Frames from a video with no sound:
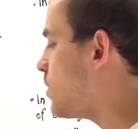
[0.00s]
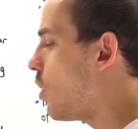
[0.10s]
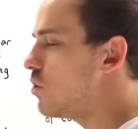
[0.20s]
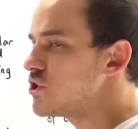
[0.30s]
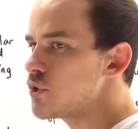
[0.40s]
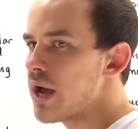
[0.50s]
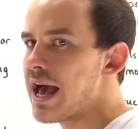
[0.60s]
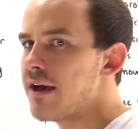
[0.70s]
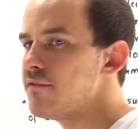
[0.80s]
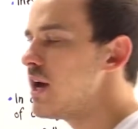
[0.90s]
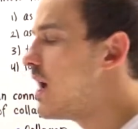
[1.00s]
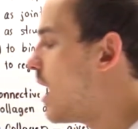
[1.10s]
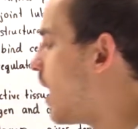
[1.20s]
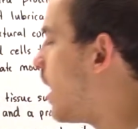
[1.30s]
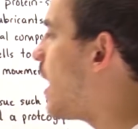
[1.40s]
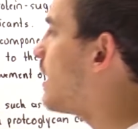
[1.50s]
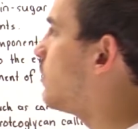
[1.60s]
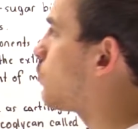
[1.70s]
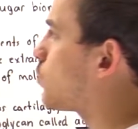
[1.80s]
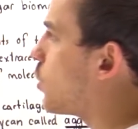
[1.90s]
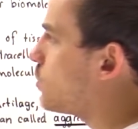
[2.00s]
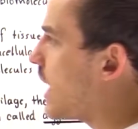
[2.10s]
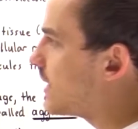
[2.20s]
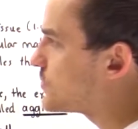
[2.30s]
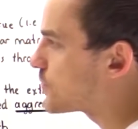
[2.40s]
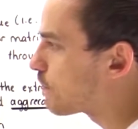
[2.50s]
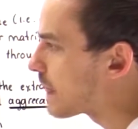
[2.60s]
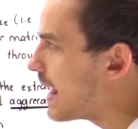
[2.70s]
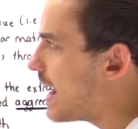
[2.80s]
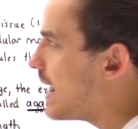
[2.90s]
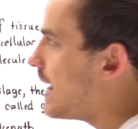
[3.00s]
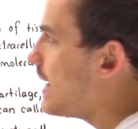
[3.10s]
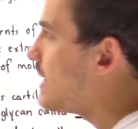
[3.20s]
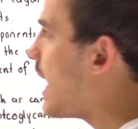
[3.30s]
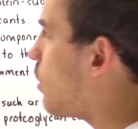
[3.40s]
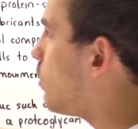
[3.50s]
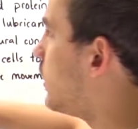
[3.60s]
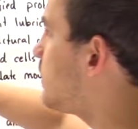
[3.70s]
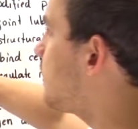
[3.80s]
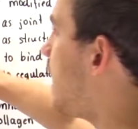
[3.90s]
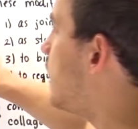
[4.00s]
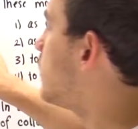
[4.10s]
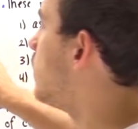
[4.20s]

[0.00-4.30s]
we also have hyaluronates. Now, let's take